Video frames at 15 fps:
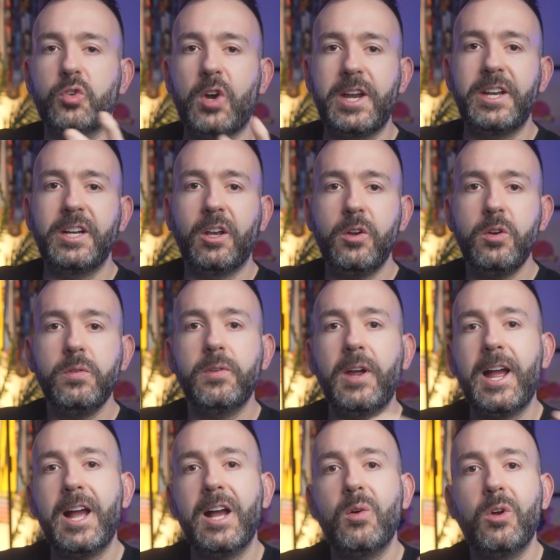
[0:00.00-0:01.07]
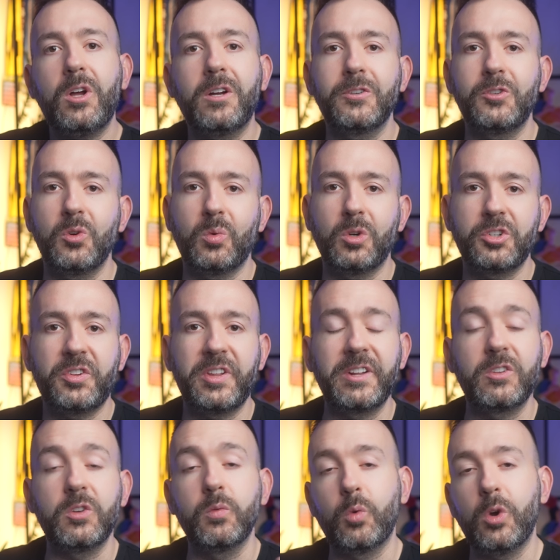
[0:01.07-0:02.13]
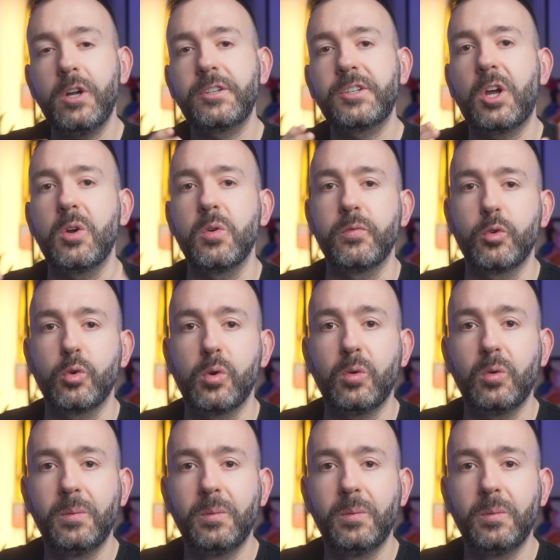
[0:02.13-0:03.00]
training load for how hard your watch thinks you've worked overall.